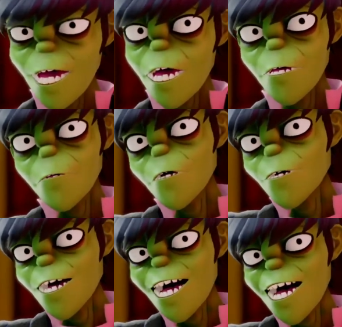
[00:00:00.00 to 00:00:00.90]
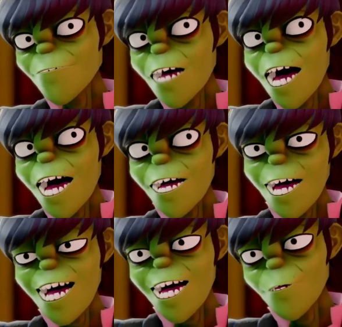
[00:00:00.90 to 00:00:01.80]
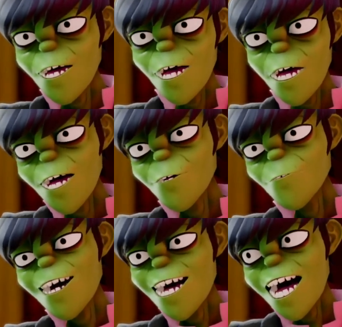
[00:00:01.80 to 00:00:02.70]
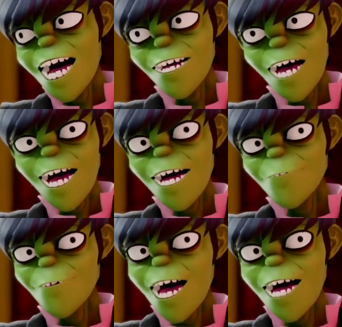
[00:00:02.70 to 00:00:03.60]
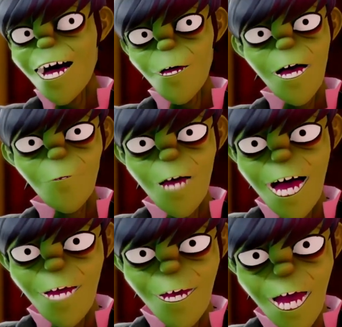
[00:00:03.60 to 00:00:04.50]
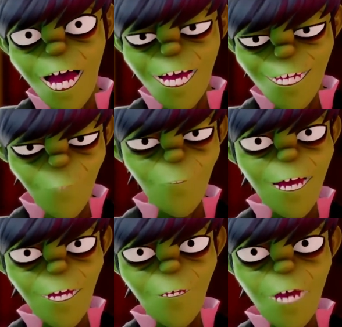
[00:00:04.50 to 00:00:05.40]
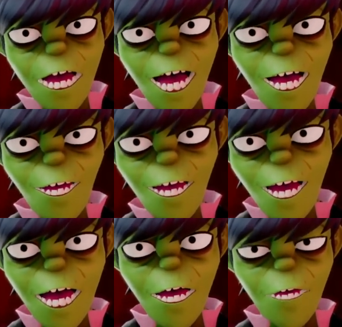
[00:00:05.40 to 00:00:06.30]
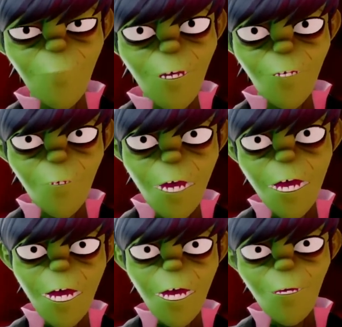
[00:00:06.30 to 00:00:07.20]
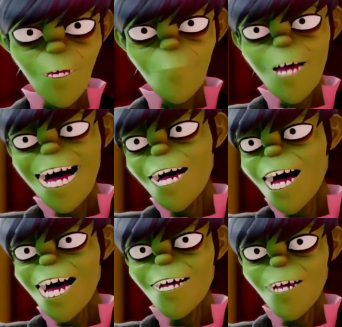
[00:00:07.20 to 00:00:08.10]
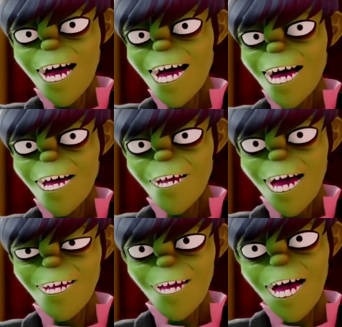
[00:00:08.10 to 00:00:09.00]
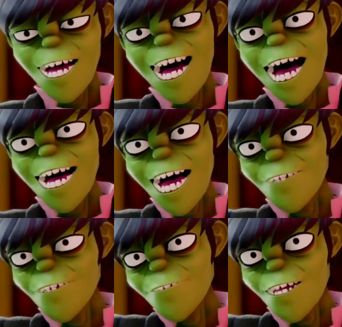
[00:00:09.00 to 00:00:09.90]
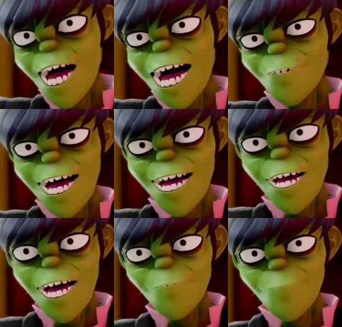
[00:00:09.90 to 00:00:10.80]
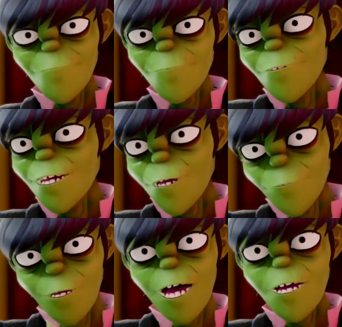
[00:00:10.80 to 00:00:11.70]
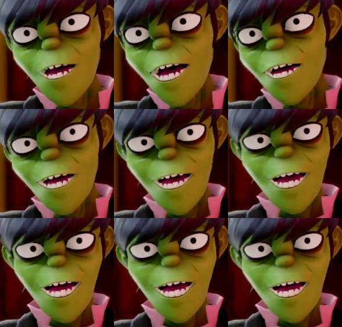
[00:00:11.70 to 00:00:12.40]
You could always, well, you know, I suppose you could always, like, you know, run your own bath, dump in some cheese and herbs and sort of make your own, really. Yeah, just an idea. Don't have to do it. You probably will, won't you?